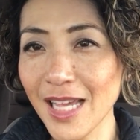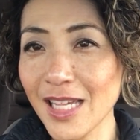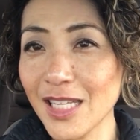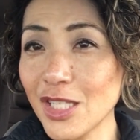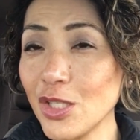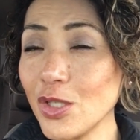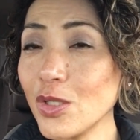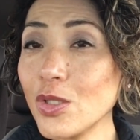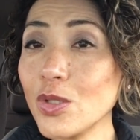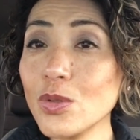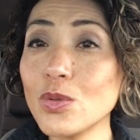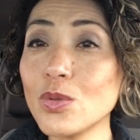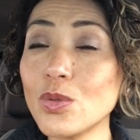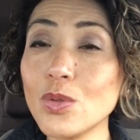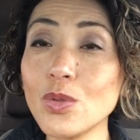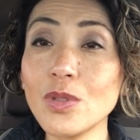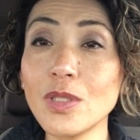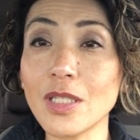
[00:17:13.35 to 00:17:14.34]
And you could
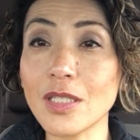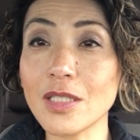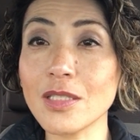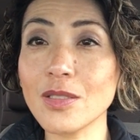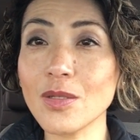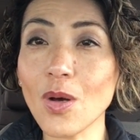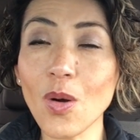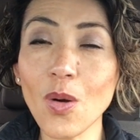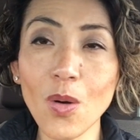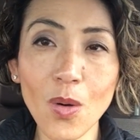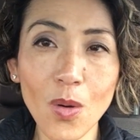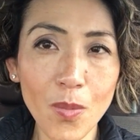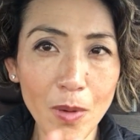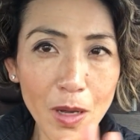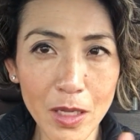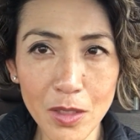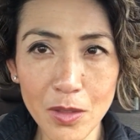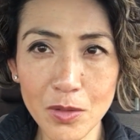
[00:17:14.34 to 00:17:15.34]
do this all
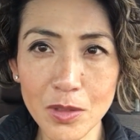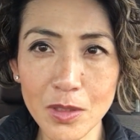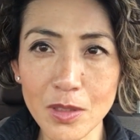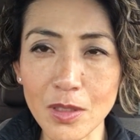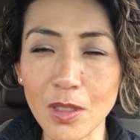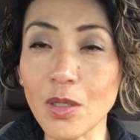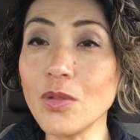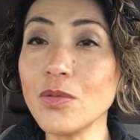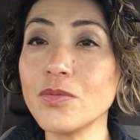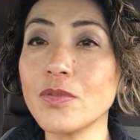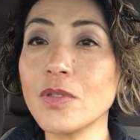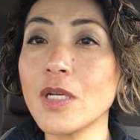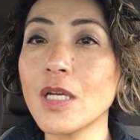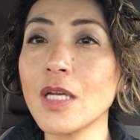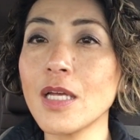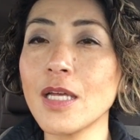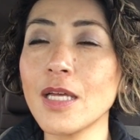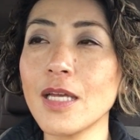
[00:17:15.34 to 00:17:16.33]
by yourself,
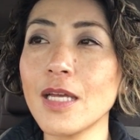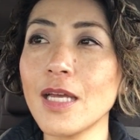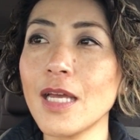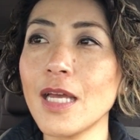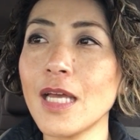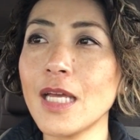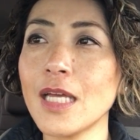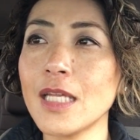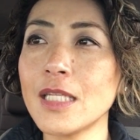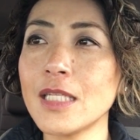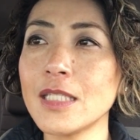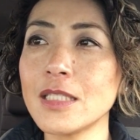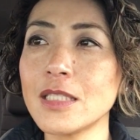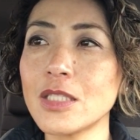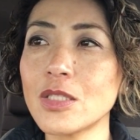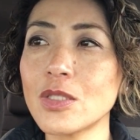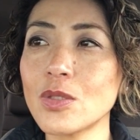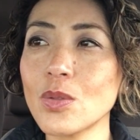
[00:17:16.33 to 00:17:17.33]
and
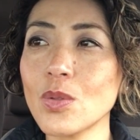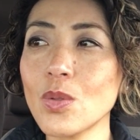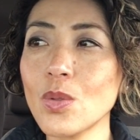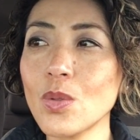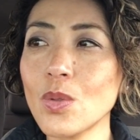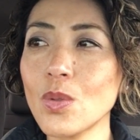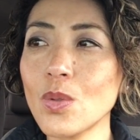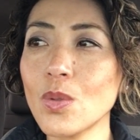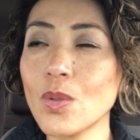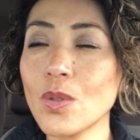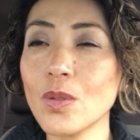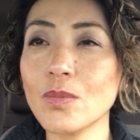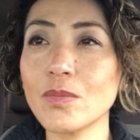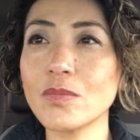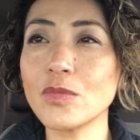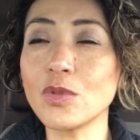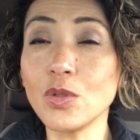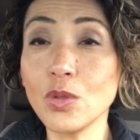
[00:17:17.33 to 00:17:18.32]
it's so
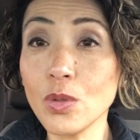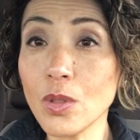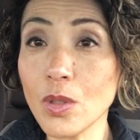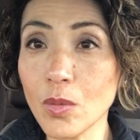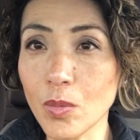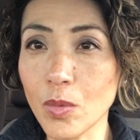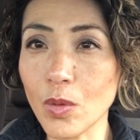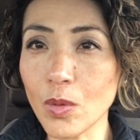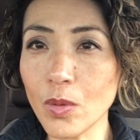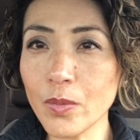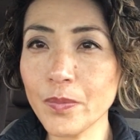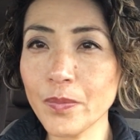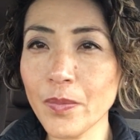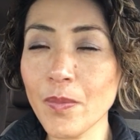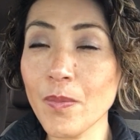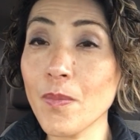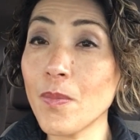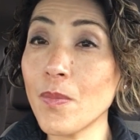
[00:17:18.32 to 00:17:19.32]
durable,
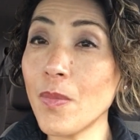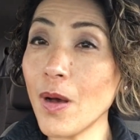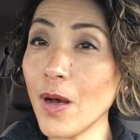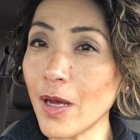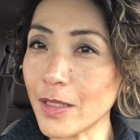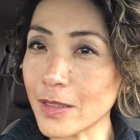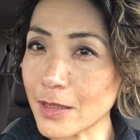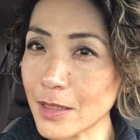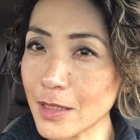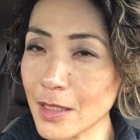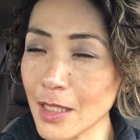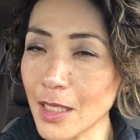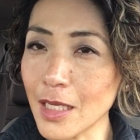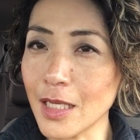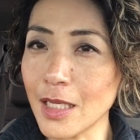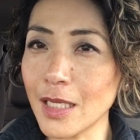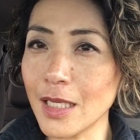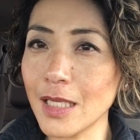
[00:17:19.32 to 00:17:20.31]
but
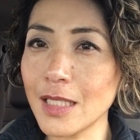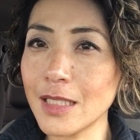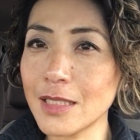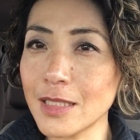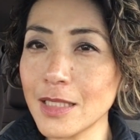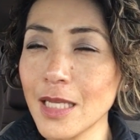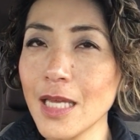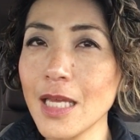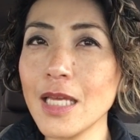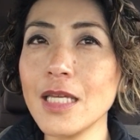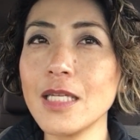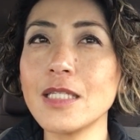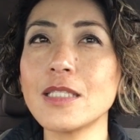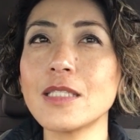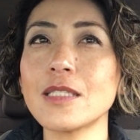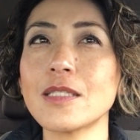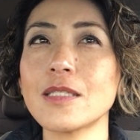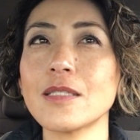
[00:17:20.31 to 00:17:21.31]
it
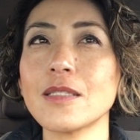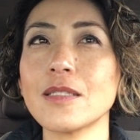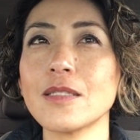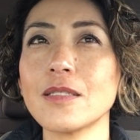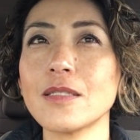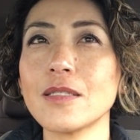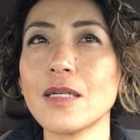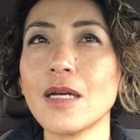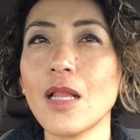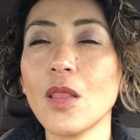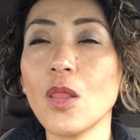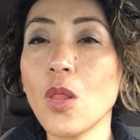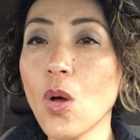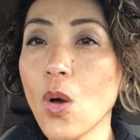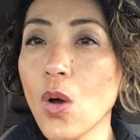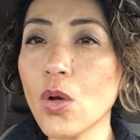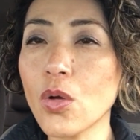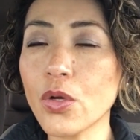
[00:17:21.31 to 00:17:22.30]
takes a
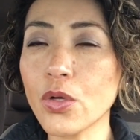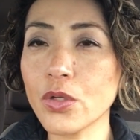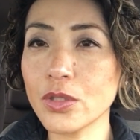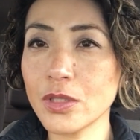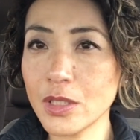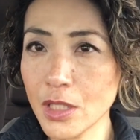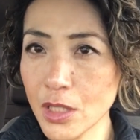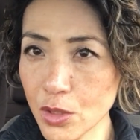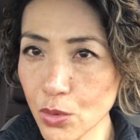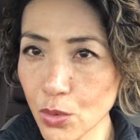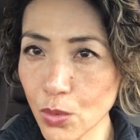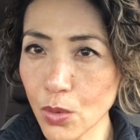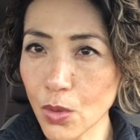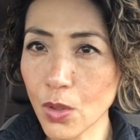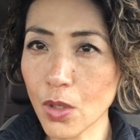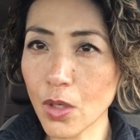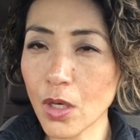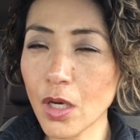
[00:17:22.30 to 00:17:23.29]
longer
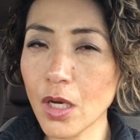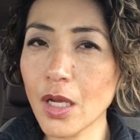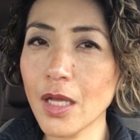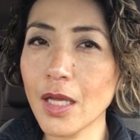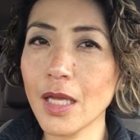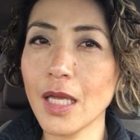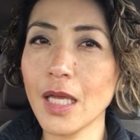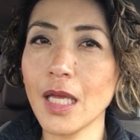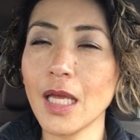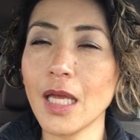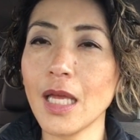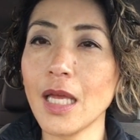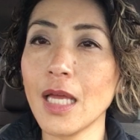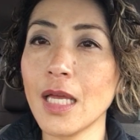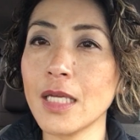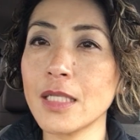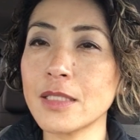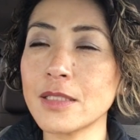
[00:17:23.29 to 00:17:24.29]
detour
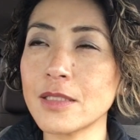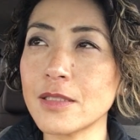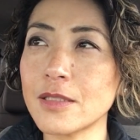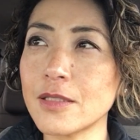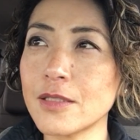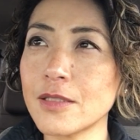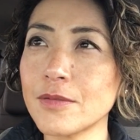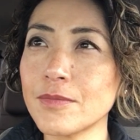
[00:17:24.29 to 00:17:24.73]
and